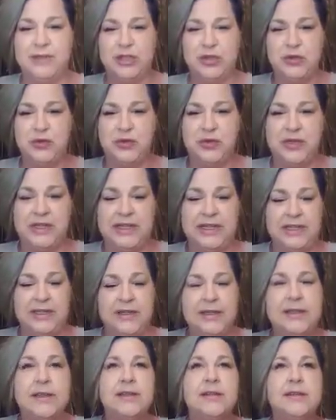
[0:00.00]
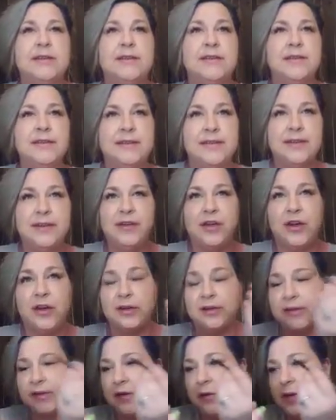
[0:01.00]
Creak. The
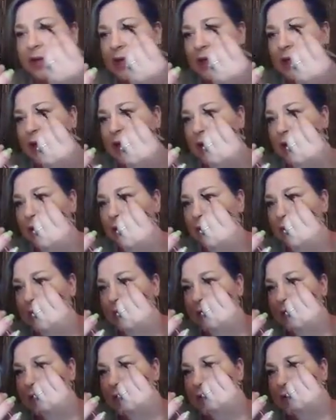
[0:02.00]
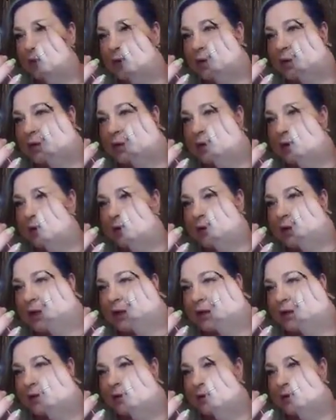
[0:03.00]
dogs go in and out.
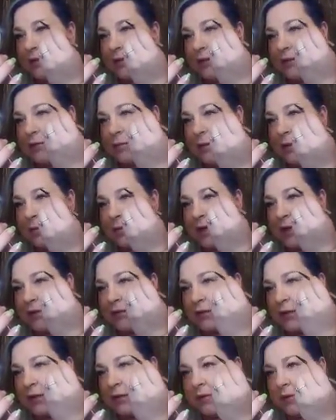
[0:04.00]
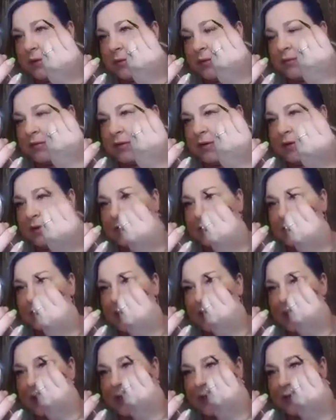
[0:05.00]
Okay, I do have to do my brows right quick before I do
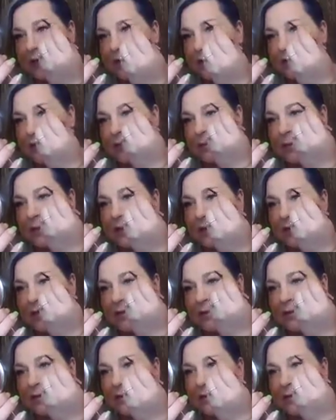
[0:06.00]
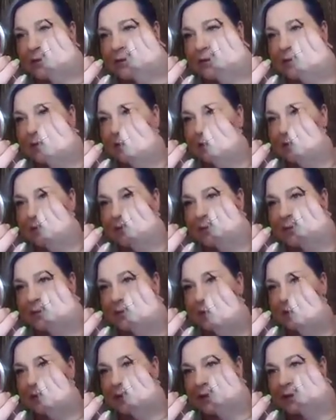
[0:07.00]
my eyes, just because.
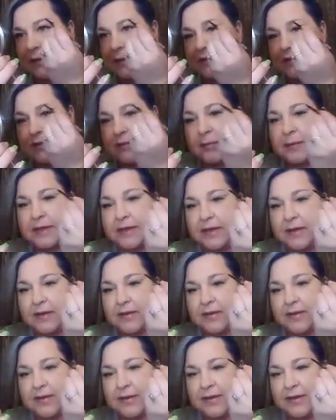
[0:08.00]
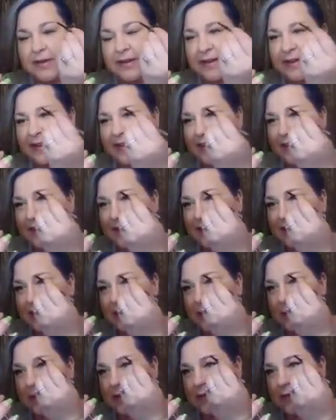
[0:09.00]
Yeah, just because.
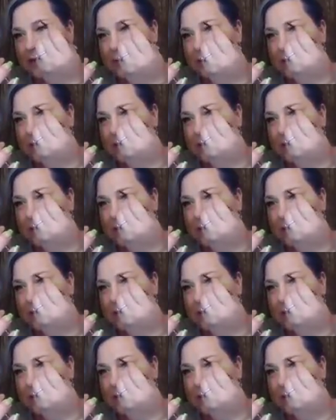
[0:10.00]
You are so